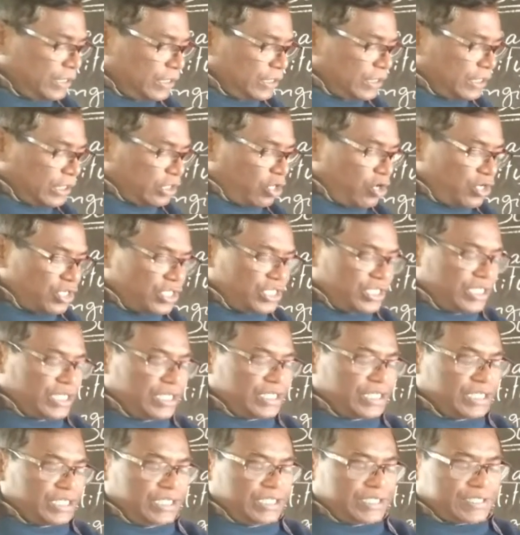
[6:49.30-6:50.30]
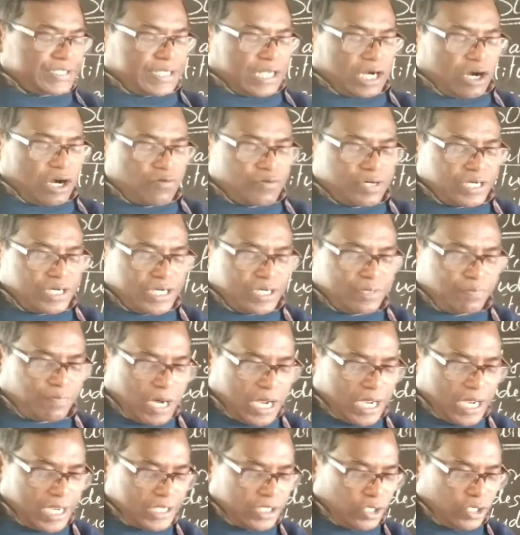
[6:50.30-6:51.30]
The continent is surrounded
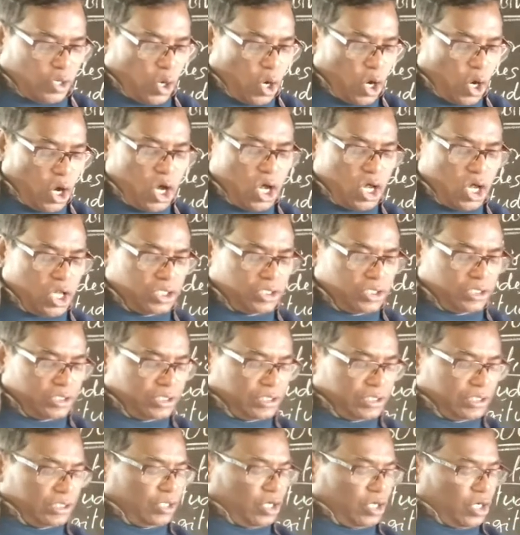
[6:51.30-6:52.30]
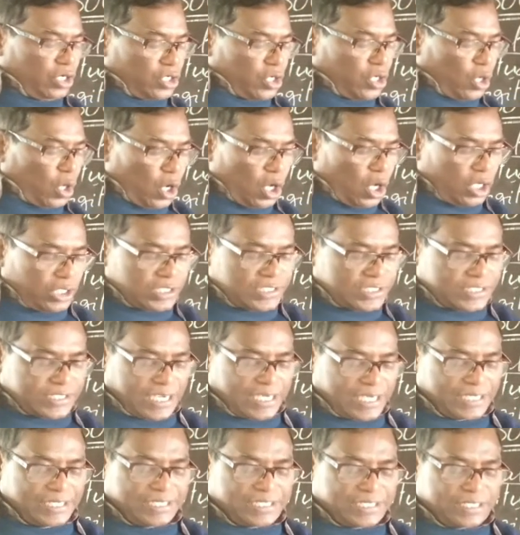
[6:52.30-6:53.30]
by on all
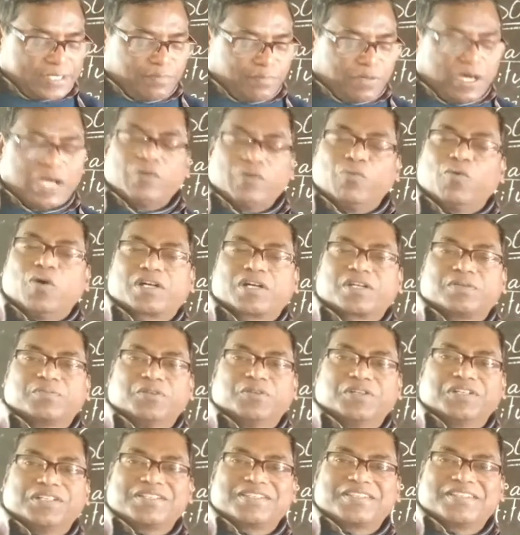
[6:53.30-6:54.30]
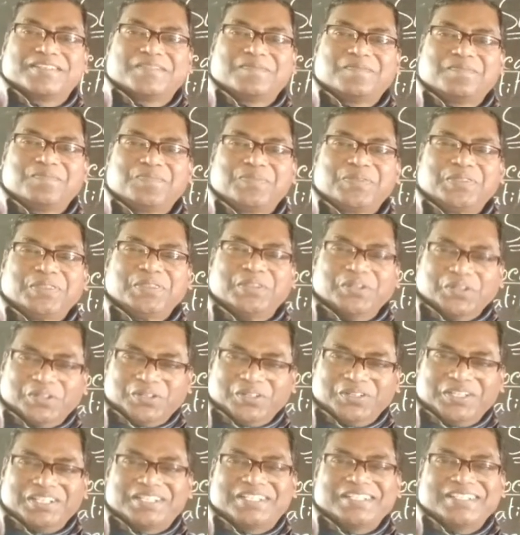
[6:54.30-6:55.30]
sides by water bodies.
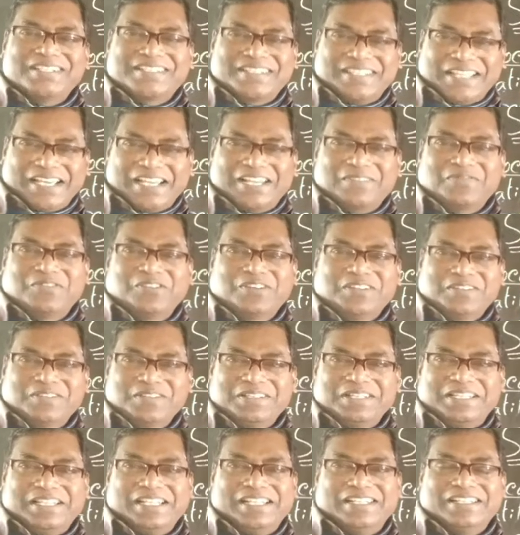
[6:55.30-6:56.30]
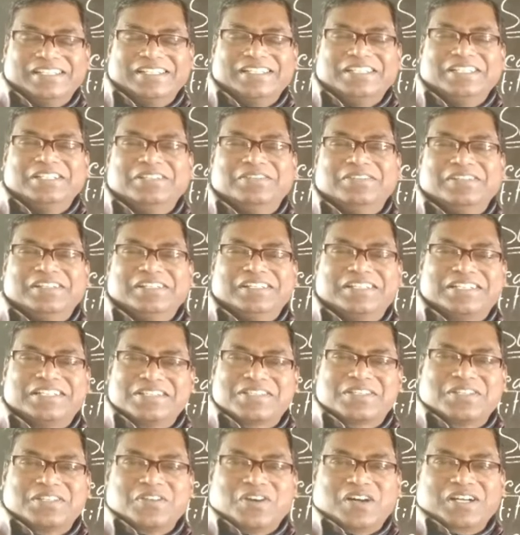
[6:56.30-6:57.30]
Though it is therefore it
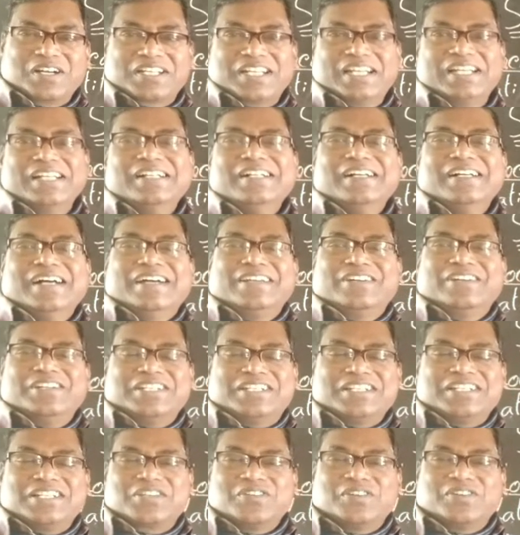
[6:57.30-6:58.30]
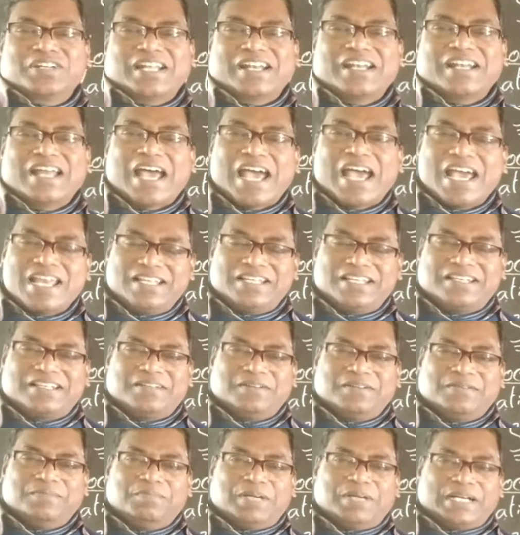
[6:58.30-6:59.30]
is not an
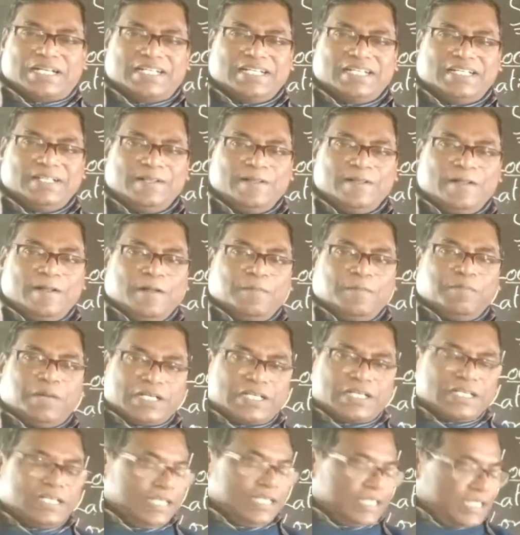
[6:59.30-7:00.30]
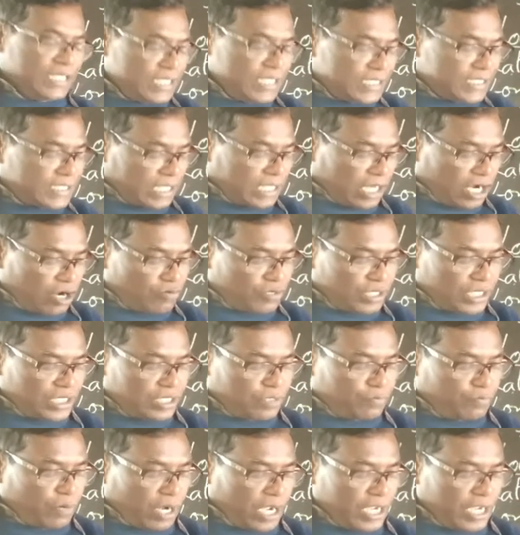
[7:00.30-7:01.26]
island, but it is surrounded